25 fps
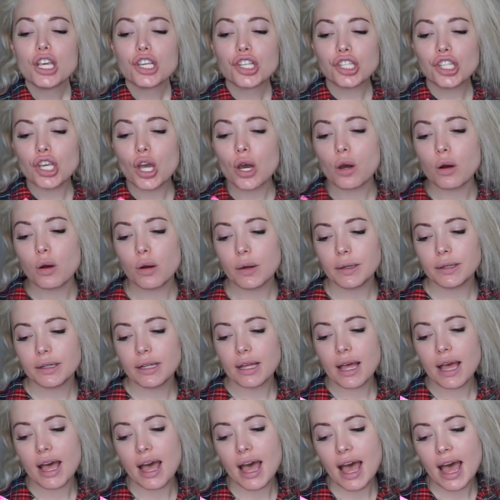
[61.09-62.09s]
So
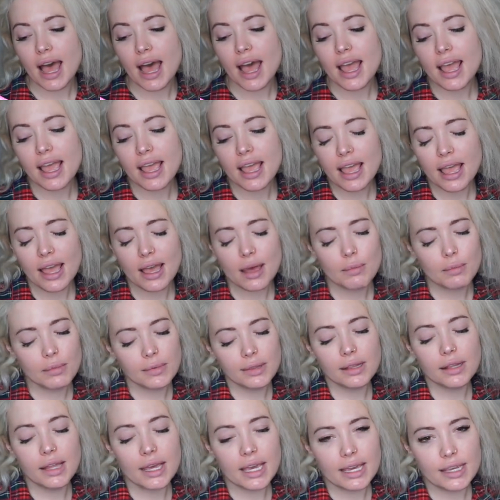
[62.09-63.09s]
I
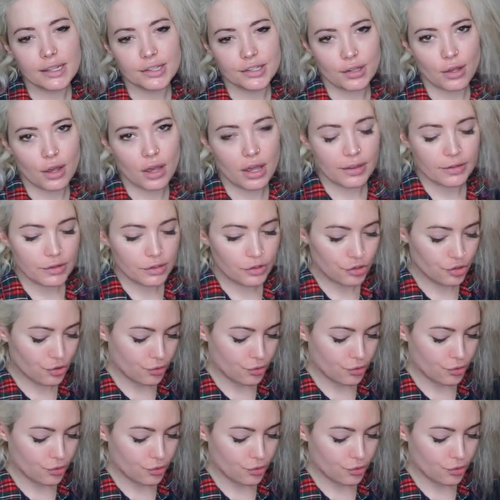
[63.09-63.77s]
am late on a